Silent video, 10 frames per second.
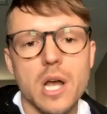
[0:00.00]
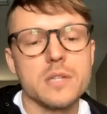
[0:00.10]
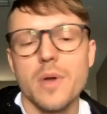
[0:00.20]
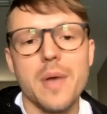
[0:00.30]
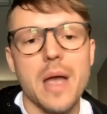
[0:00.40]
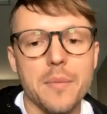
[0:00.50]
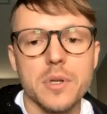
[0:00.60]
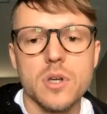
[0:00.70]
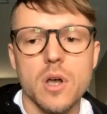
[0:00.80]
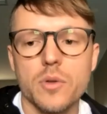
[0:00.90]
out to me. I'm happy
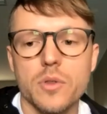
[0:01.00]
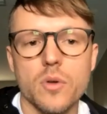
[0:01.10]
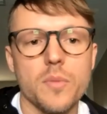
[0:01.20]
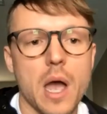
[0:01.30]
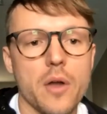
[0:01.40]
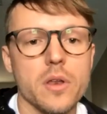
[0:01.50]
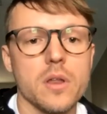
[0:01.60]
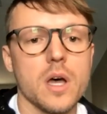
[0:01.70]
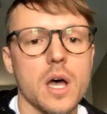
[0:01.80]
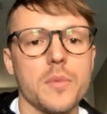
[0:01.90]
to talk with you about
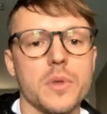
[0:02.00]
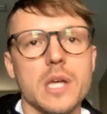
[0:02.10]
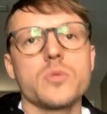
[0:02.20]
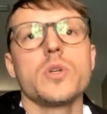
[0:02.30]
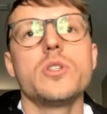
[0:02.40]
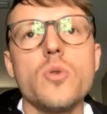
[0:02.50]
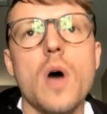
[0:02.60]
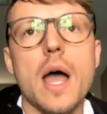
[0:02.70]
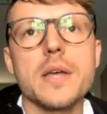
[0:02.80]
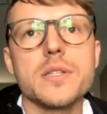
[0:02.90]
it. Yes, we do
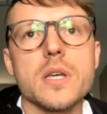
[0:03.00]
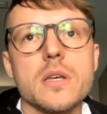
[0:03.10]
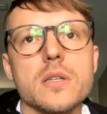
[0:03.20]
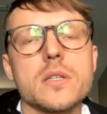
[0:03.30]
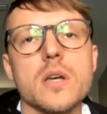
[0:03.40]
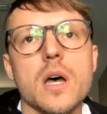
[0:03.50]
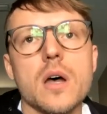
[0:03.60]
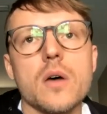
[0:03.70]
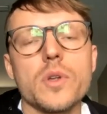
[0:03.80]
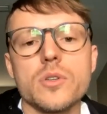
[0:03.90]
ISAs.
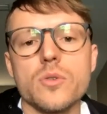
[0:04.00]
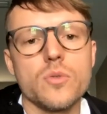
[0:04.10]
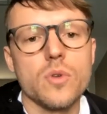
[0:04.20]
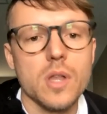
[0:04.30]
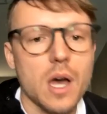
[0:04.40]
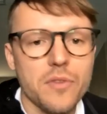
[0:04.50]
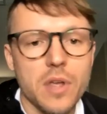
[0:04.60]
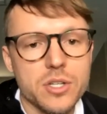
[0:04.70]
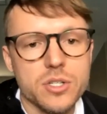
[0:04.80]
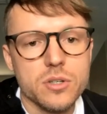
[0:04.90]
We do a lot of
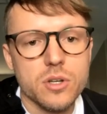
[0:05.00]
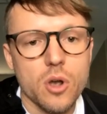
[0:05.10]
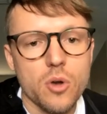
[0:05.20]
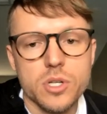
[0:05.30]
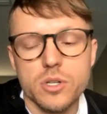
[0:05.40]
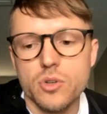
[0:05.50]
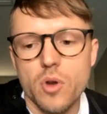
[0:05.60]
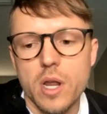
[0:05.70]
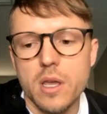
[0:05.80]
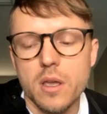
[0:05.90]
agent coaching and
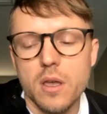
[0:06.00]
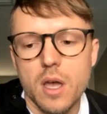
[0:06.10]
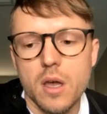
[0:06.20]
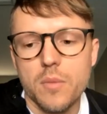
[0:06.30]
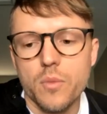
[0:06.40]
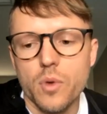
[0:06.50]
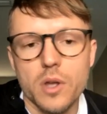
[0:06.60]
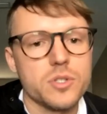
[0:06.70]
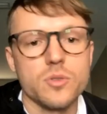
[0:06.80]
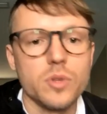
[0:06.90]
training. We
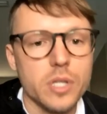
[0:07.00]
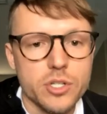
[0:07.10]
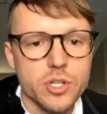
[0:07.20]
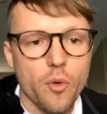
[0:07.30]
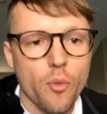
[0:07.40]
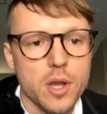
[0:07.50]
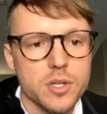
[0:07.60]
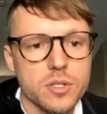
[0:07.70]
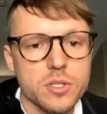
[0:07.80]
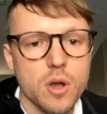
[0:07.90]
also do lead
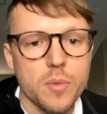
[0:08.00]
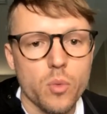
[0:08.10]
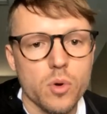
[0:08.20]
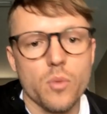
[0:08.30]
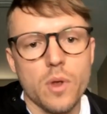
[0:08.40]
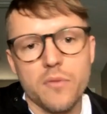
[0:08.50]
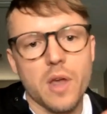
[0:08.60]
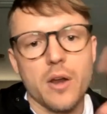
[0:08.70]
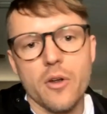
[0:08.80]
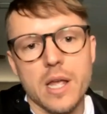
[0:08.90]
generation. So, I mean, we've
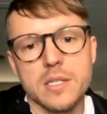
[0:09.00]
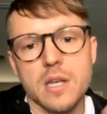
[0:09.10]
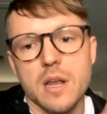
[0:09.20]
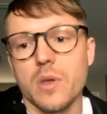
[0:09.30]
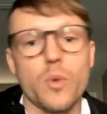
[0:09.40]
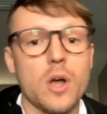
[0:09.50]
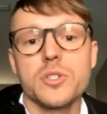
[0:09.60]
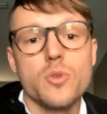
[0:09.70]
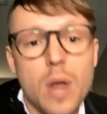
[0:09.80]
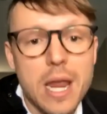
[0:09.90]
got our hands in everything. We
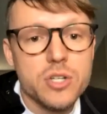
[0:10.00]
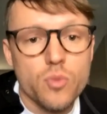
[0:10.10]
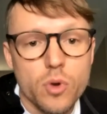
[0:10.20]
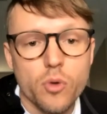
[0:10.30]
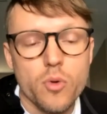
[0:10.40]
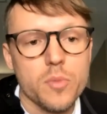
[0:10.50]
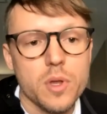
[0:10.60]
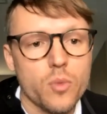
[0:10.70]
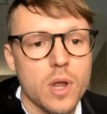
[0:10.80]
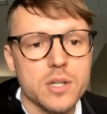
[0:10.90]
also do agent
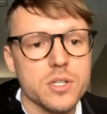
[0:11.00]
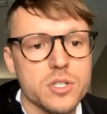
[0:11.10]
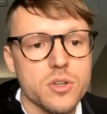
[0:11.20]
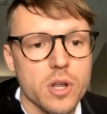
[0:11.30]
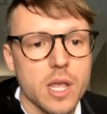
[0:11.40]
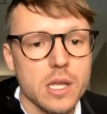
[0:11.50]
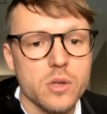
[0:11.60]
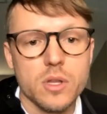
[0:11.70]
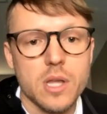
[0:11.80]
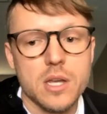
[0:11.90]
recruitment. We actually just started getting
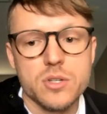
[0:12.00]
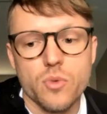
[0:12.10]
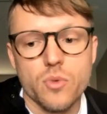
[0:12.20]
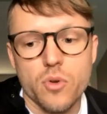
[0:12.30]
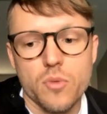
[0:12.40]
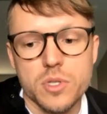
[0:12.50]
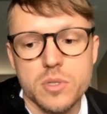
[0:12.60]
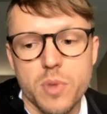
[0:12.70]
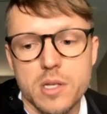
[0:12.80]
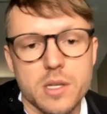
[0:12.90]
into the agent recruitment
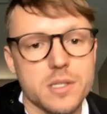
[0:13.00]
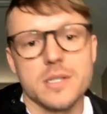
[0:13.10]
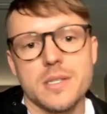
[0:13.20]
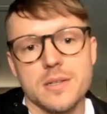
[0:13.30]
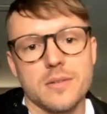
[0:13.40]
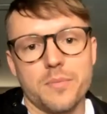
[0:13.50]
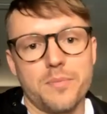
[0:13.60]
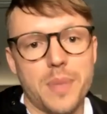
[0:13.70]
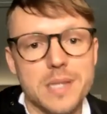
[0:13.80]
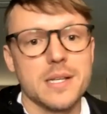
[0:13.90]
space because it's
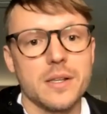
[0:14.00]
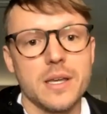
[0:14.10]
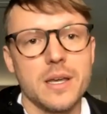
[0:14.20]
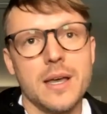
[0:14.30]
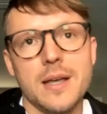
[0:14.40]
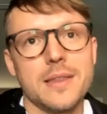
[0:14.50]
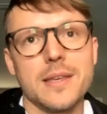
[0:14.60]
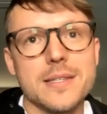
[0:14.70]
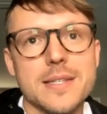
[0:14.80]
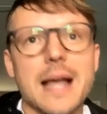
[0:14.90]
basically
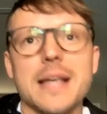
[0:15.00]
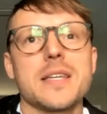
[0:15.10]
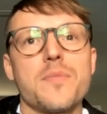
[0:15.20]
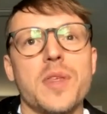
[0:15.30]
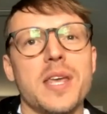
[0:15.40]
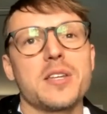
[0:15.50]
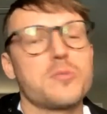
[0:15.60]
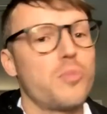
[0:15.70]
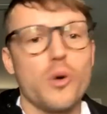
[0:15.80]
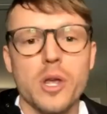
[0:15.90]
the exact same thing as
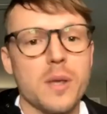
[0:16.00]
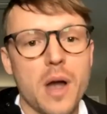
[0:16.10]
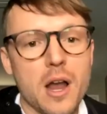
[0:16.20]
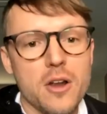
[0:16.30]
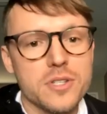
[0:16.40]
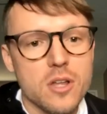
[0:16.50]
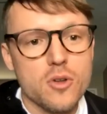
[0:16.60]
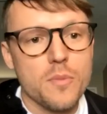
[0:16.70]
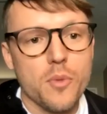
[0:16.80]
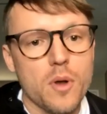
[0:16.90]
booking buyer and
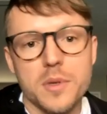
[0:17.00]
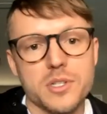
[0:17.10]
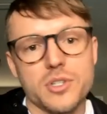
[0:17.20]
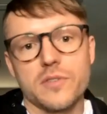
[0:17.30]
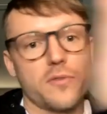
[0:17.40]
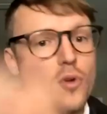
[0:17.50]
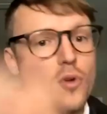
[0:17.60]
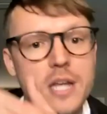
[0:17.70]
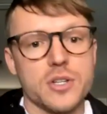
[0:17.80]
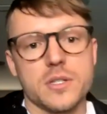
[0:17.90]
seller appointments. Yeah. It's just for
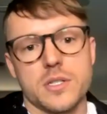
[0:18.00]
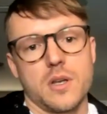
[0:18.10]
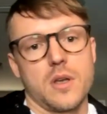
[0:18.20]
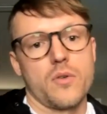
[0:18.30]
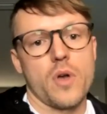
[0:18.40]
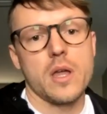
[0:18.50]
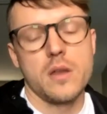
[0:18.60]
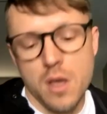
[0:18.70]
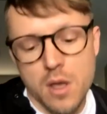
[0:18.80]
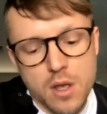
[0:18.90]
agents, right?
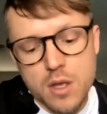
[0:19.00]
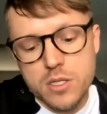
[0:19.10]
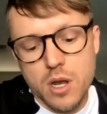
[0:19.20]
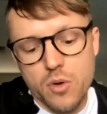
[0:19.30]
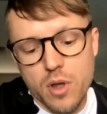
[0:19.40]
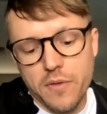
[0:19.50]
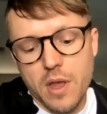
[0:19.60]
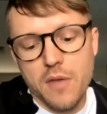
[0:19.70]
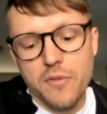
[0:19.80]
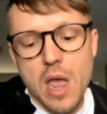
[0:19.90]
So if
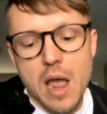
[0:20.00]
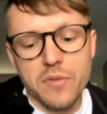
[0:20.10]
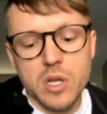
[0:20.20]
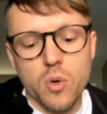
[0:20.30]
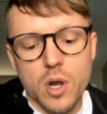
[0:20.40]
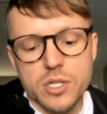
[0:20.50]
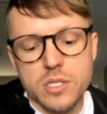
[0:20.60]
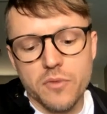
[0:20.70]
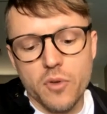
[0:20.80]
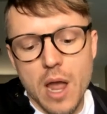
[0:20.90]
you have any questions,
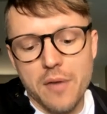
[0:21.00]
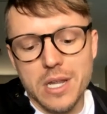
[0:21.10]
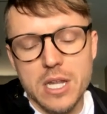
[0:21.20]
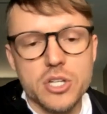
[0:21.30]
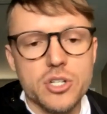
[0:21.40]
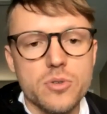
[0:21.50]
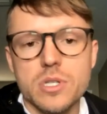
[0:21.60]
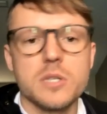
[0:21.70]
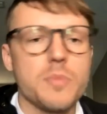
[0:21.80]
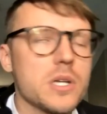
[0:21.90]
if you're having issues,
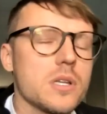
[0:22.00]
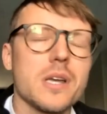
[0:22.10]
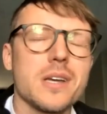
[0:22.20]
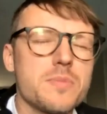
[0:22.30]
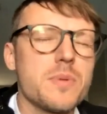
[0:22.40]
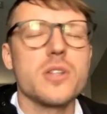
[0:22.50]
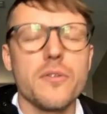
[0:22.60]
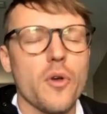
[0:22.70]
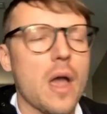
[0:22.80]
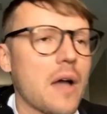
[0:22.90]
especially
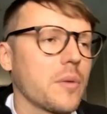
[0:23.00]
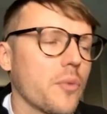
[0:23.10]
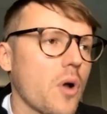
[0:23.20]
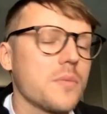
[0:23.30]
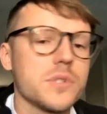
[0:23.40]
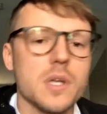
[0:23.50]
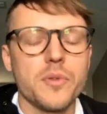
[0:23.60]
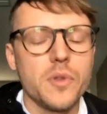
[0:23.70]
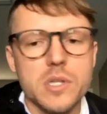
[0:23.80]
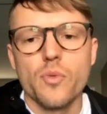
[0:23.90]
if you're having problems, like
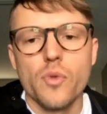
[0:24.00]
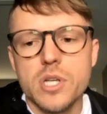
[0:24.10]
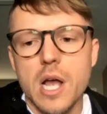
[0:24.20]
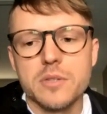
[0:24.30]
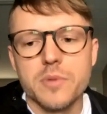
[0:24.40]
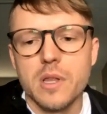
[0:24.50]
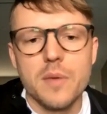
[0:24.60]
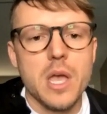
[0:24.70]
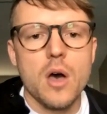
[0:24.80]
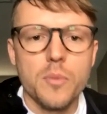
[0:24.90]
please reach out to me. Let
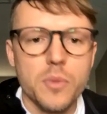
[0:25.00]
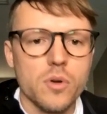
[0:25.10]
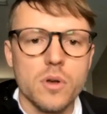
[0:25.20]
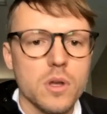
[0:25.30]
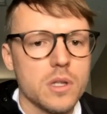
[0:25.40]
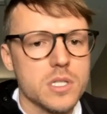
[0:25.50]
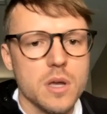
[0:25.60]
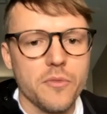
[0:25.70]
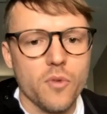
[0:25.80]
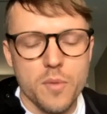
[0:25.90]
me help you in
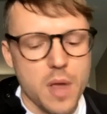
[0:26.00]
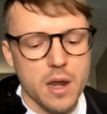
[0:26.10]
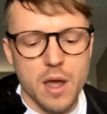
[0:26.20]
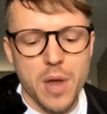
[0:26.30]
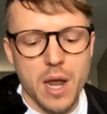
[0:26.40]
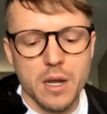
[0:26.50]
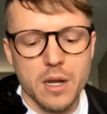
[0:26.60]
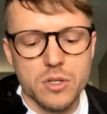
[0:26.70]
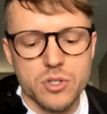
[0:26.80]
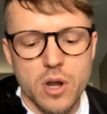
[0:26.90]
some format. I'm not
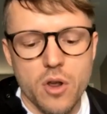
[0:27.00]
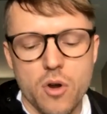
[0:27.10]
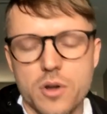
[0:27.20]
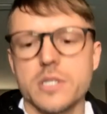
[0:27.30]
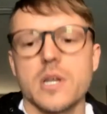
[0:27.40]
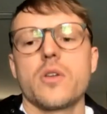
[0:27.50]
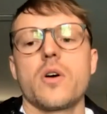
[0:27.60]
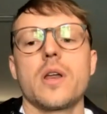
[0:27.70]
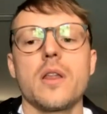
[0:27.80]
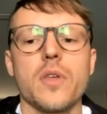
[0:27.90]
going to try to hard sell you
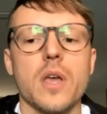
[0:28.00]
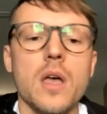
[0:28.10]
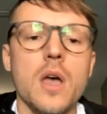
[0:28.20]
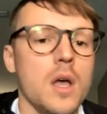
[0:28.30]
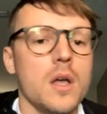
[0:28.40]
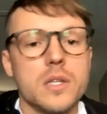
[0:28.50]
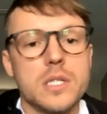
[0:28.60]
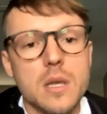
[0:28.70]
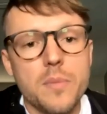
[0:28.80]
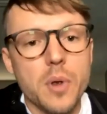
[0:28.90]
on anything. The
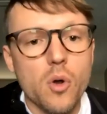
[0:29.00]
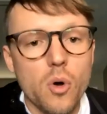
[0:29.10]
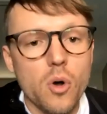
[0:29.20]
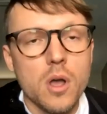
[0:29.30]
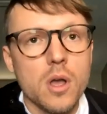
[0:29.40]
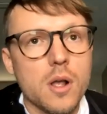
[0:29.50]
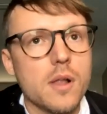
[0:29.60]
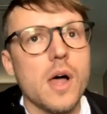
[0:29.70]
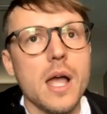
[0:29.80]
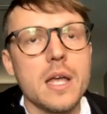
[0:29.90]
typical
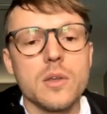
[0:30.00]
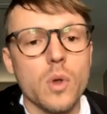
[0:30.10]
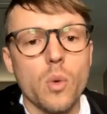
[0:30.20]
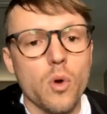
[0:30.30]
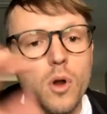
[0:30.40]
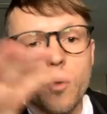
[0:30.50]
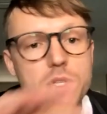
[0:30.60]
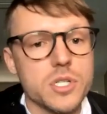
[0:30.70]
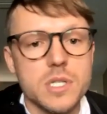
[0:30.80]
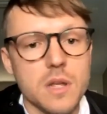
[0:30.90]
client that we work with,
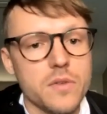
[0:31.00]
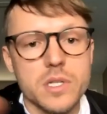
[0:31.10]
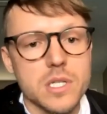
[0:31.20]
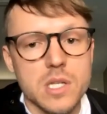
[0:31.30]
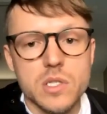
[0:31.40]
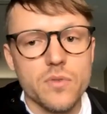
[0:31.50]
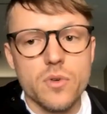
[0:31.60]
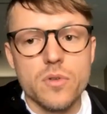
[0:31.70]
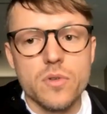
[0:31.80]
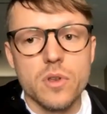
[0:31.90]
just to give you a sense
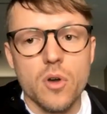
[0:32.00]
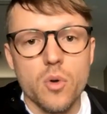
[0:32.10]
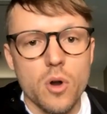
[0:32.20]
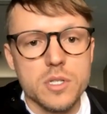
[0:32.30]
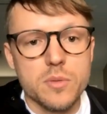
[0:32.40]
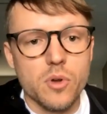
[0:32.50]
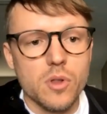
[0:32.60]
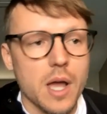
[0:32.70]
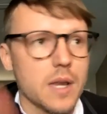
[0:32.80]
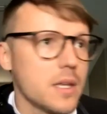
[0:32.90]
for, you know, who our typical
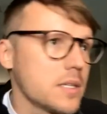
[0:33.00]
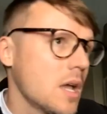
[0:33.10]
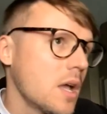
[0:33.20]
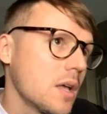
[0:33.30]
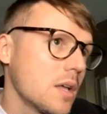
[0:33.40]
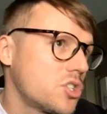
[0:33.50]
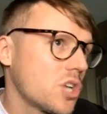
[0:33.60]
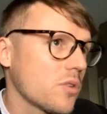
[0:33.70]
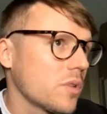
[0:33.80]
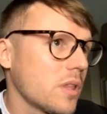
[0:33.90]
client is,
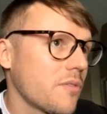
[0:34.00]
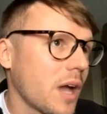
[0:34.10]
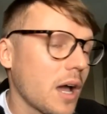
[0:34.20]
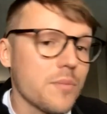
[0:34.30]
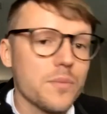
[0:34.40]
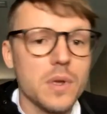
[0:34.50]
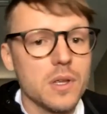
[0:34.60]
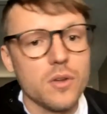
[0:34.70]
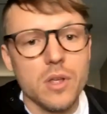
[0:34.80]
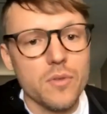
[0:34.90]
generally they've got,
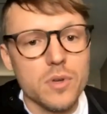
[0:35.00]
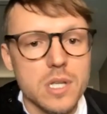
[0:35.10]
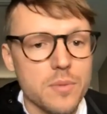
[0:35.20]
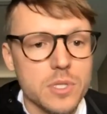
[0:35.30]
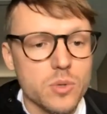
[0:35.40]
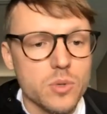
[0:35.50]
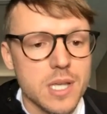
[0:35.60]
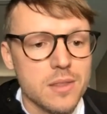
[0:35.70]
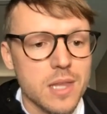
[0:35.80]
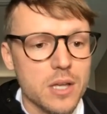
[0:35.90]
you know, give or take between
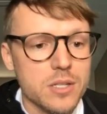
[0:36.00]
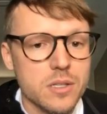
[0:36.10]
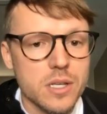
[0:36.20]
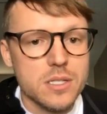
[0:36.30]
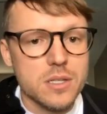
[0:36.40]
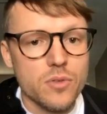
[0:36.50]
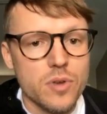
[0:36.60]
10,000 leads in their